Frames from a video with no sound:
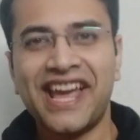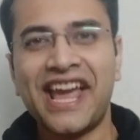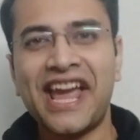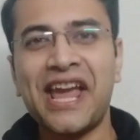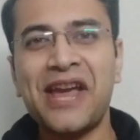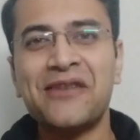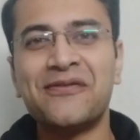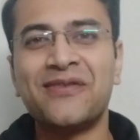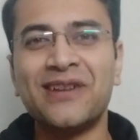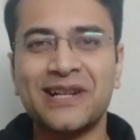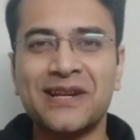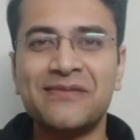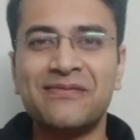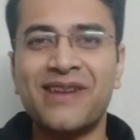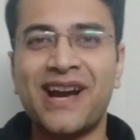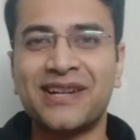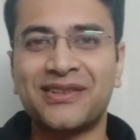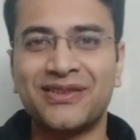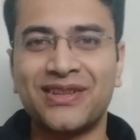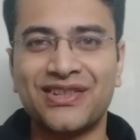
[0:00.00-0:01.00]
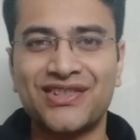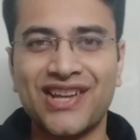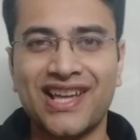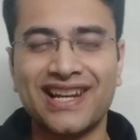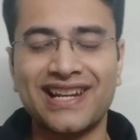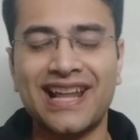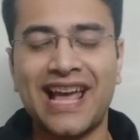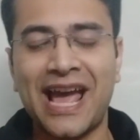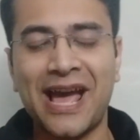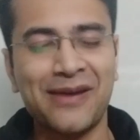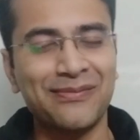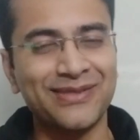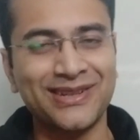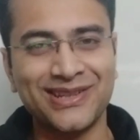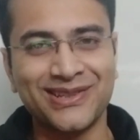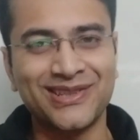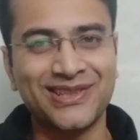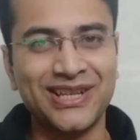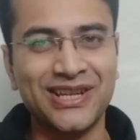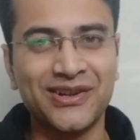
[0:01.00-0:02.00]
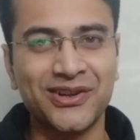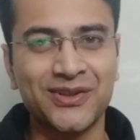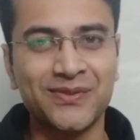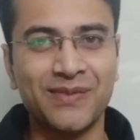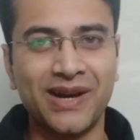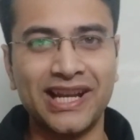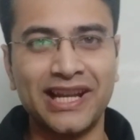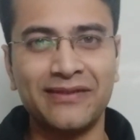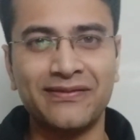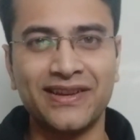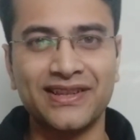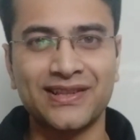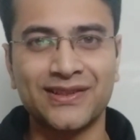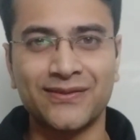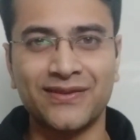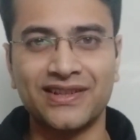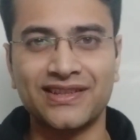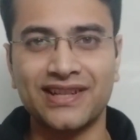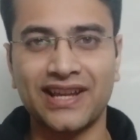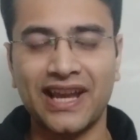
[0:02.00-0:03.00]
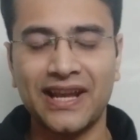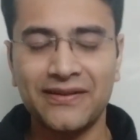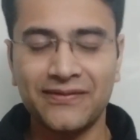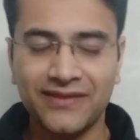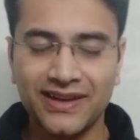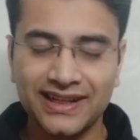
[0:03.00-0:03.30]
Hey, welcome back to the channel. Happy to see your smiling faces once again.